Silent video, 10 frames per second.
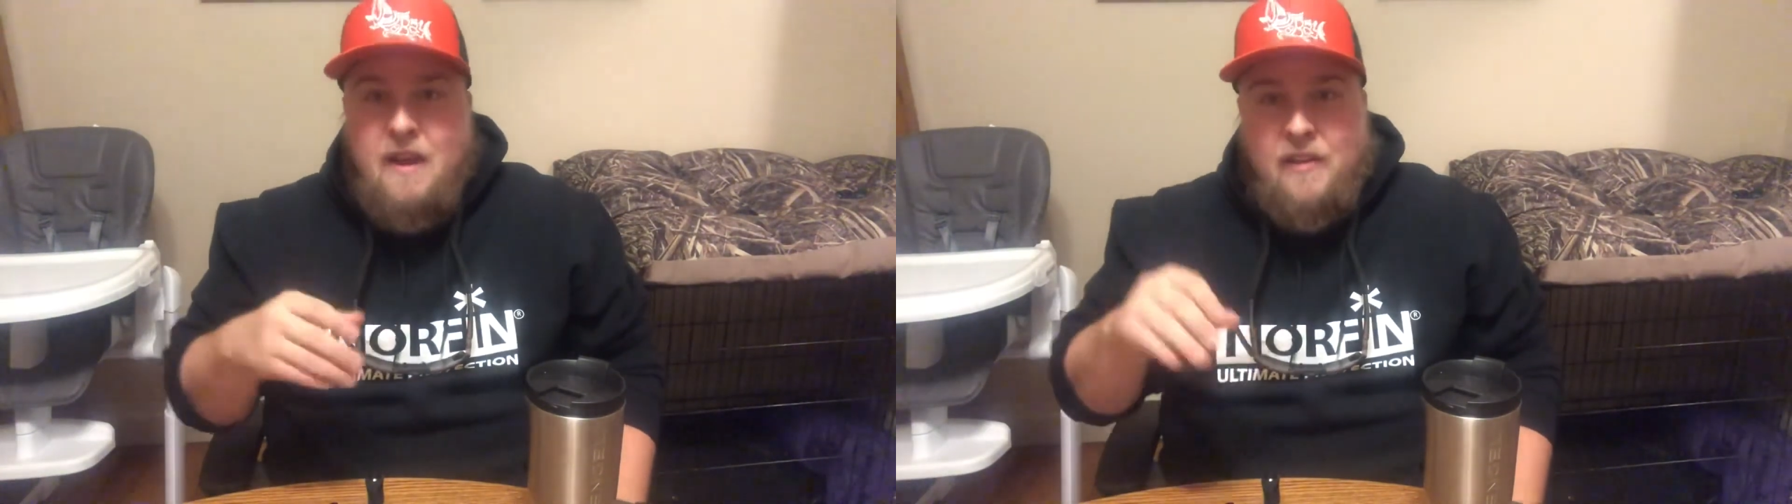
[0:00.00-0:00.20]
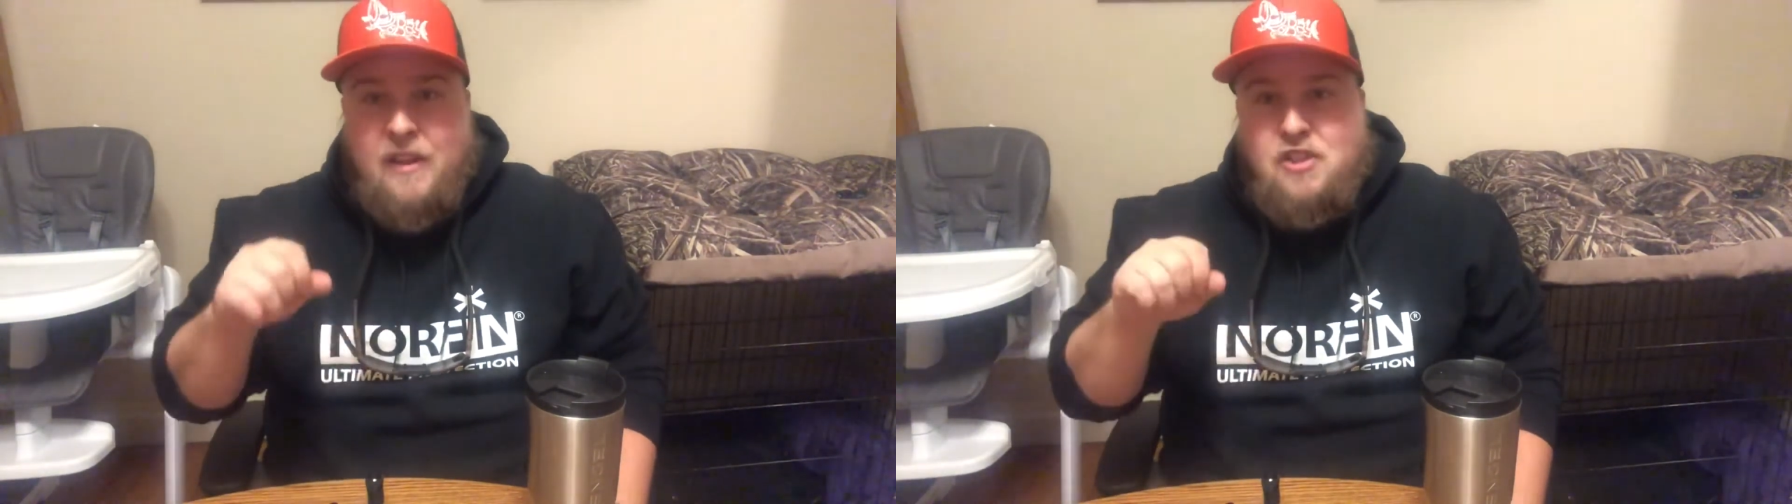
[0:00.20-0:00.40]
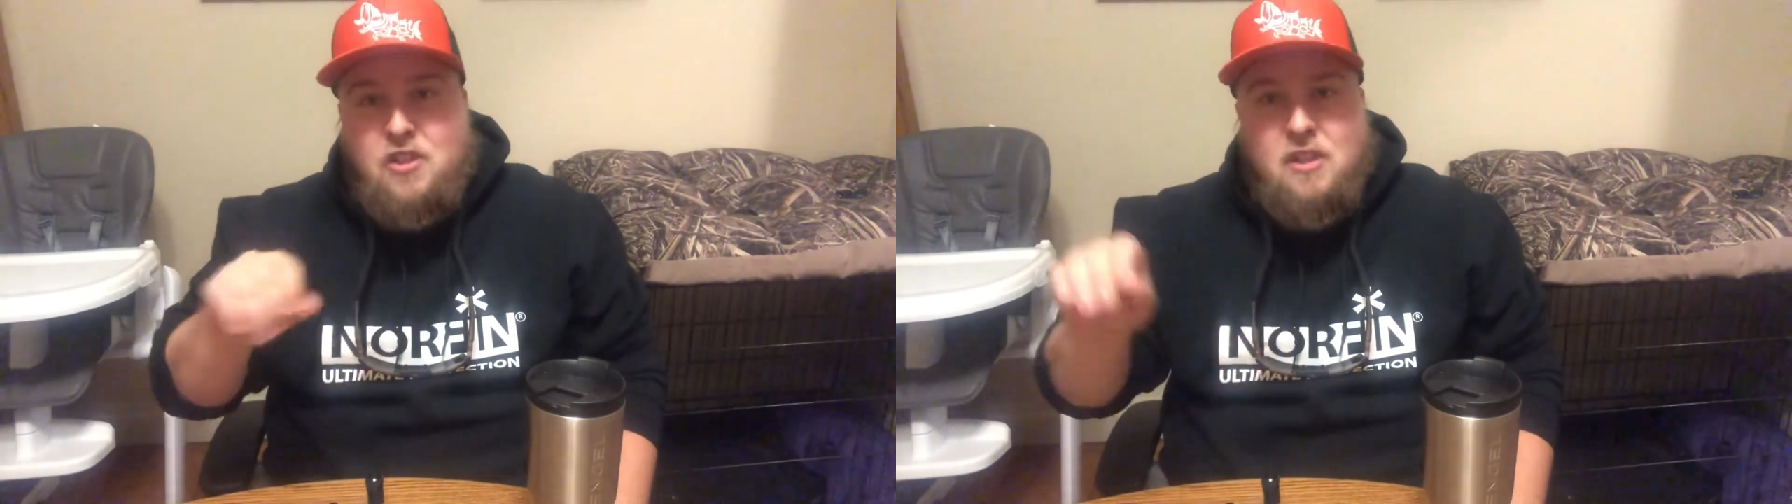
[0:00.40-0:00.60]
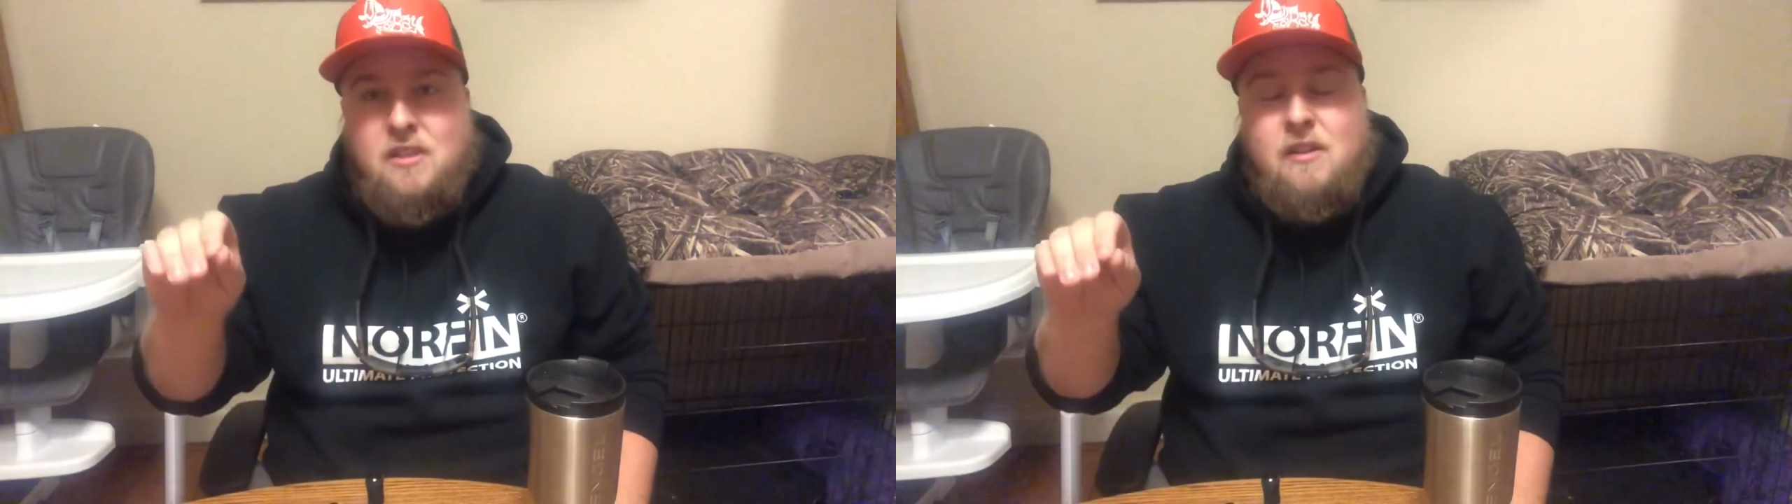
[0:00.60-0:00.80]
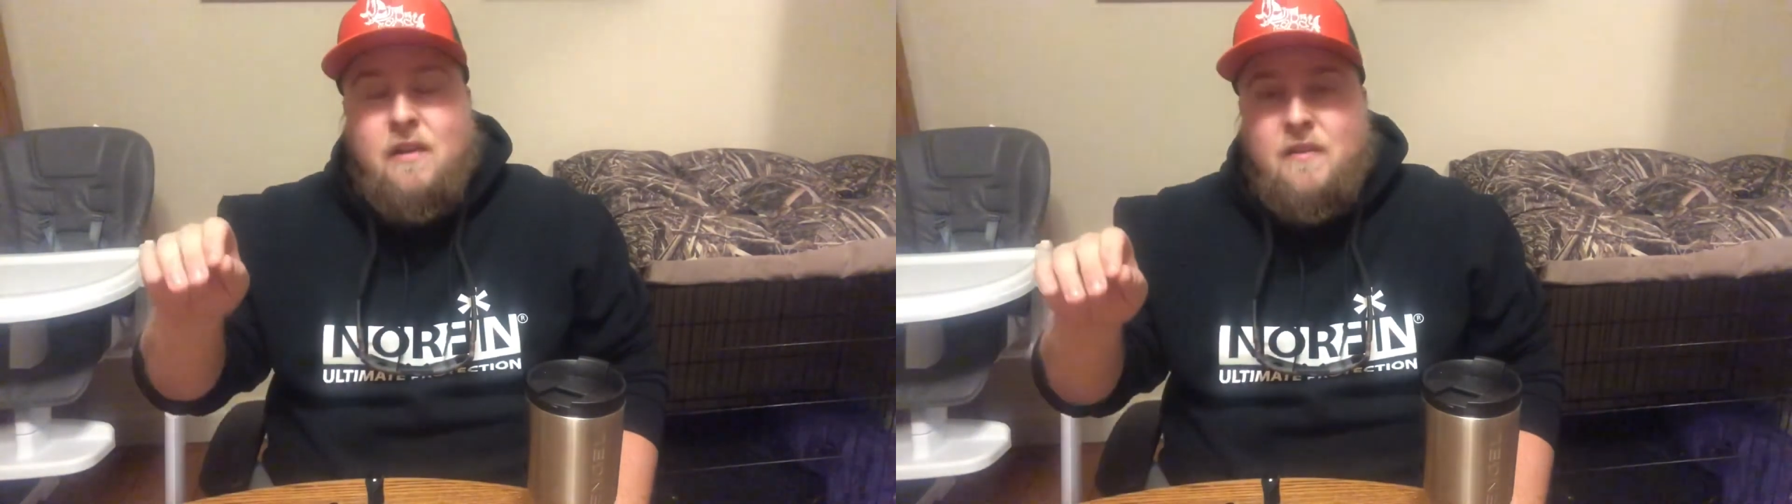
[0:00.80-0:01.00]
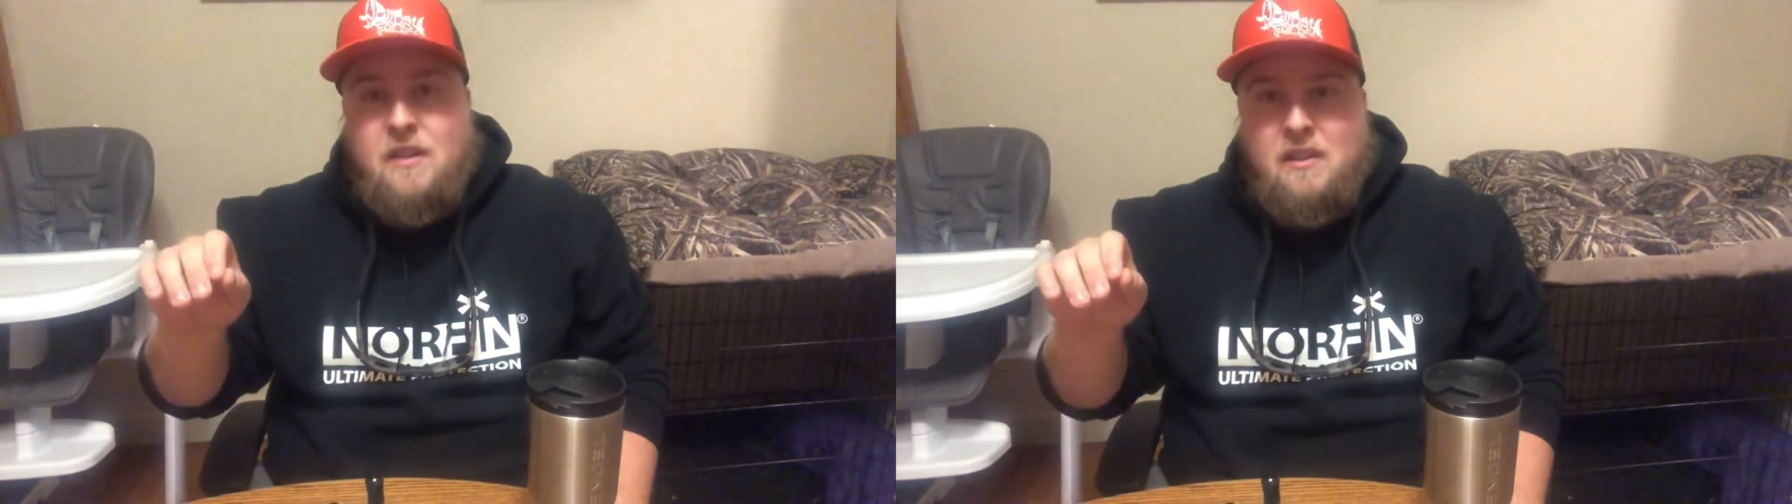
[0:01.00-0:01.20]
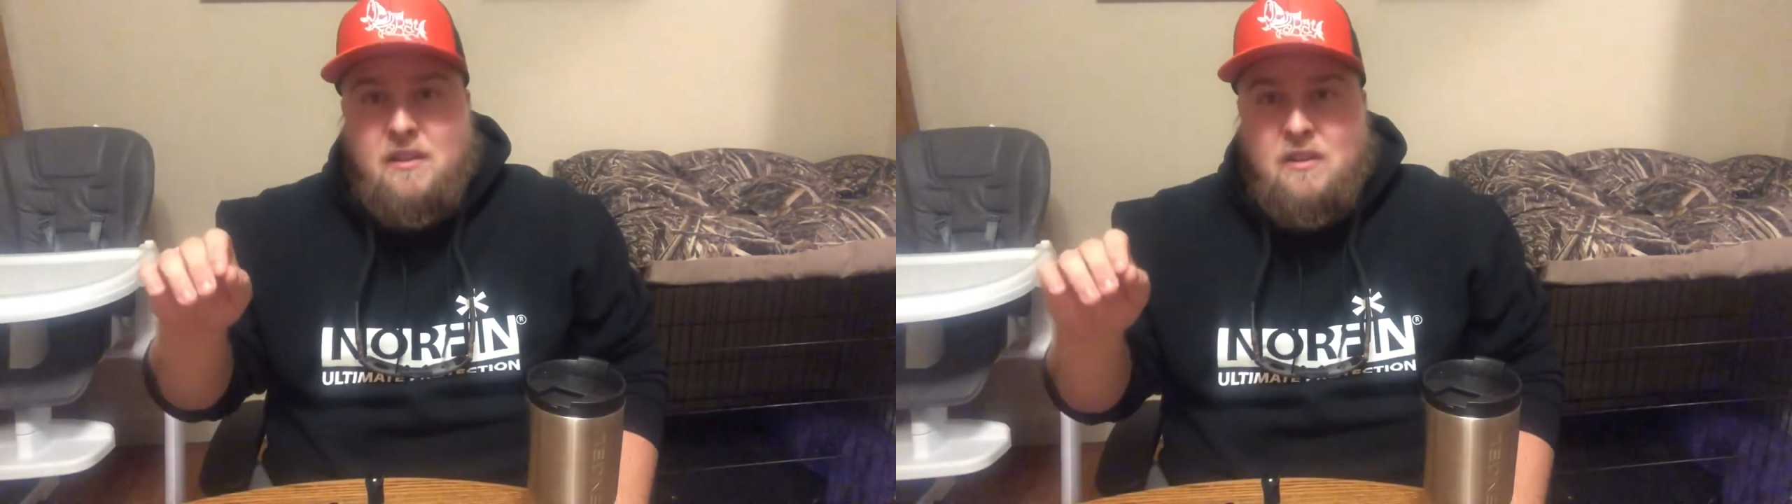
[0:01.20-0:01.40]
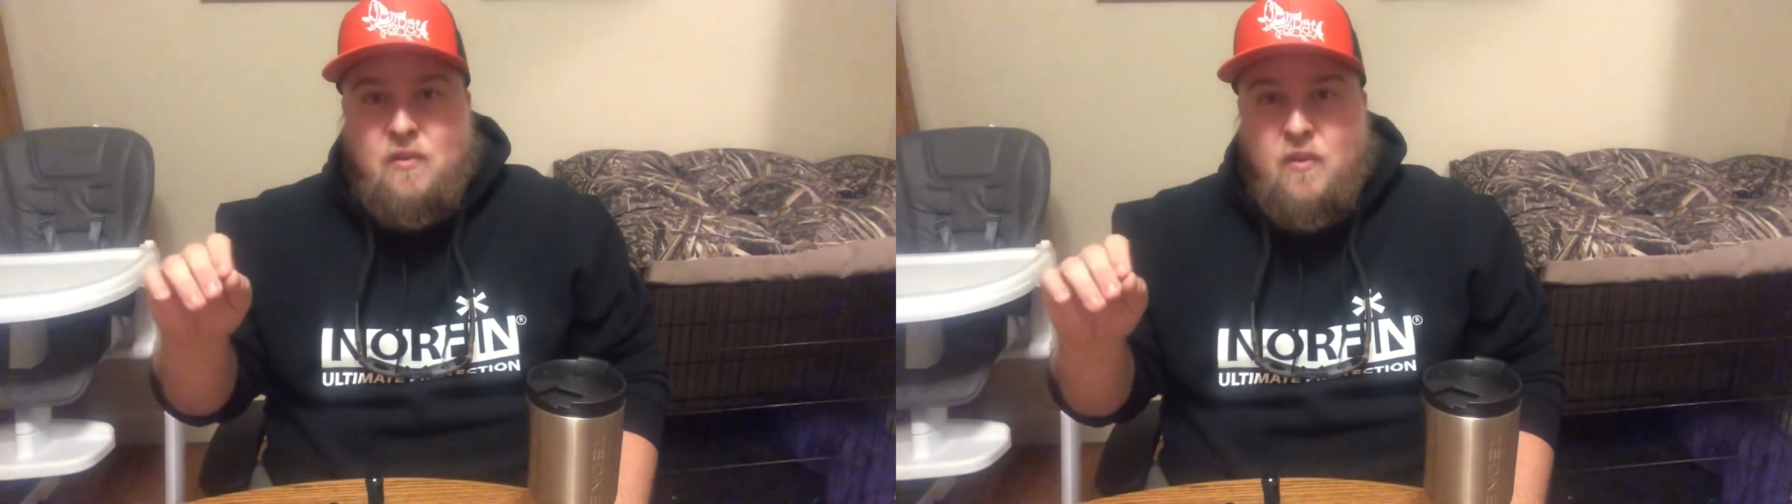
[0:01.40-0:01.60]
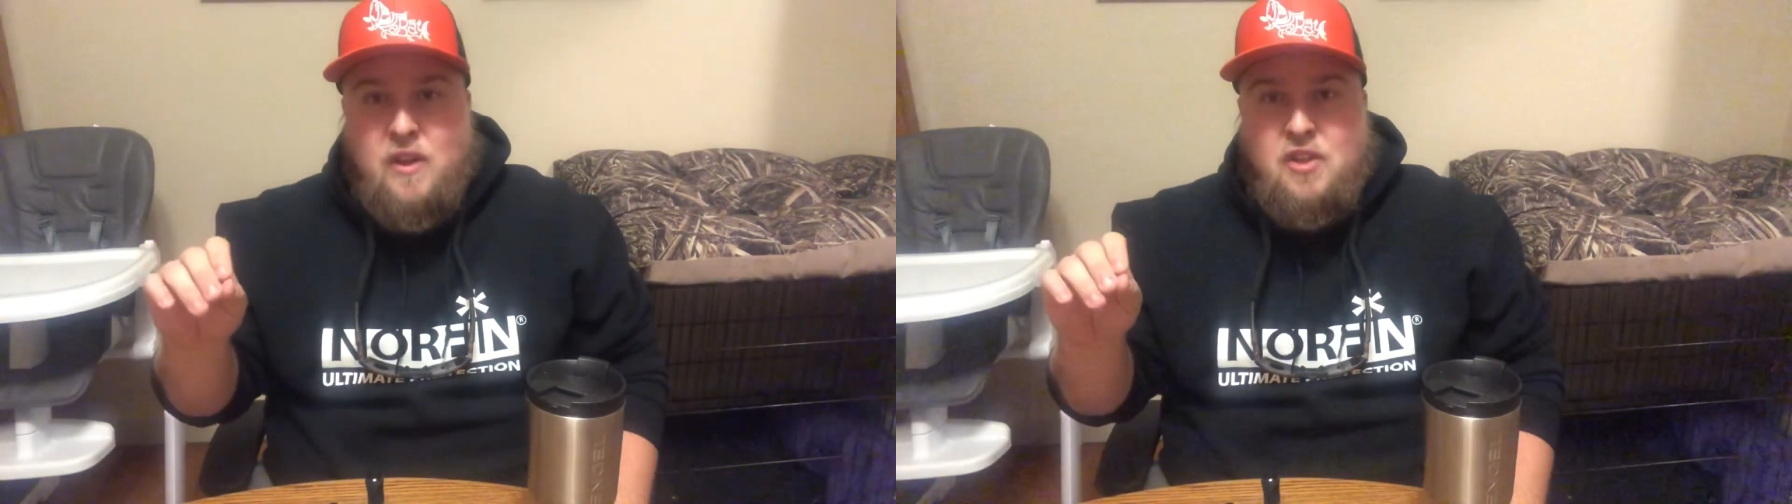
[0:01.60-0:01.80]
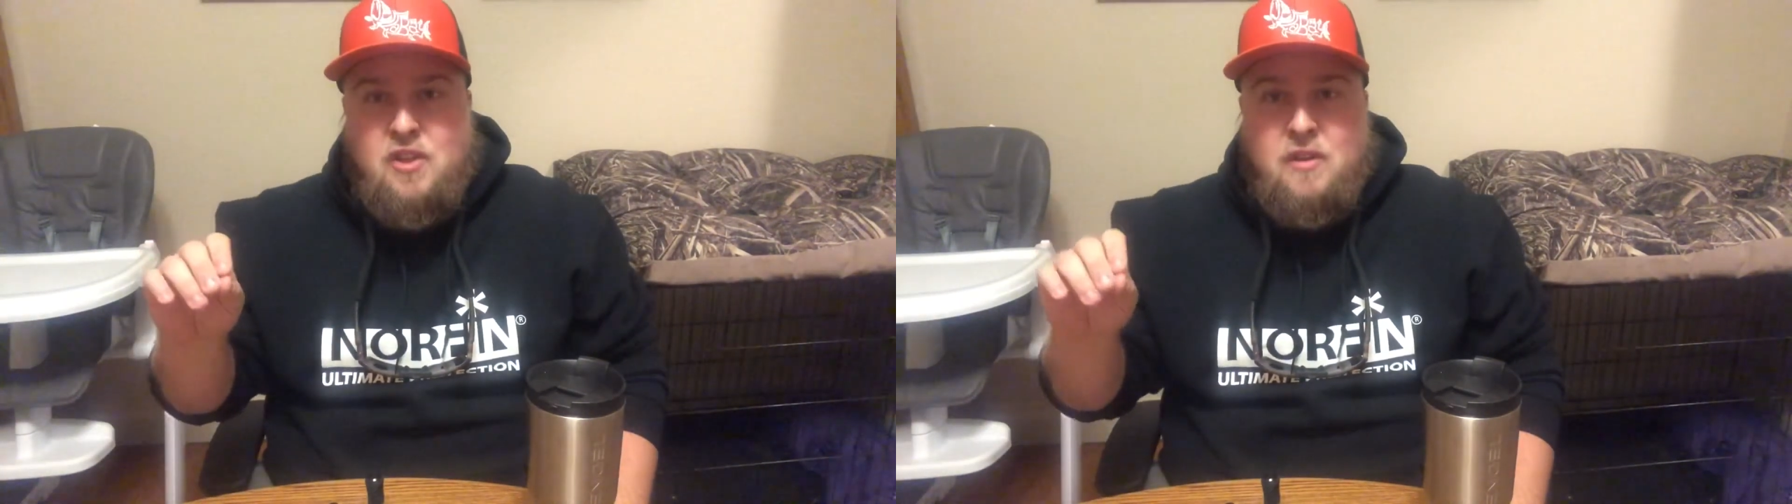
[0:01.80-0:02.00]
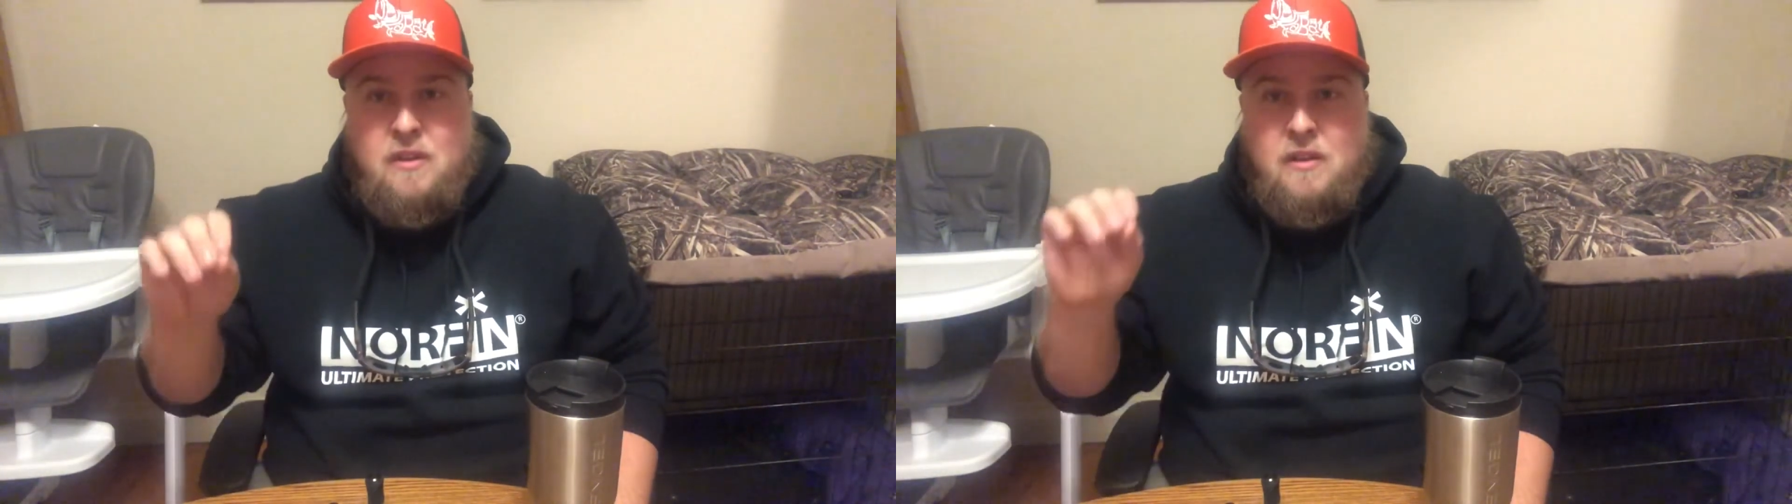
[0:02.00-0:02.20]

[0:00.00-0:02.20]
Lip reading: And that's just enough to get these fish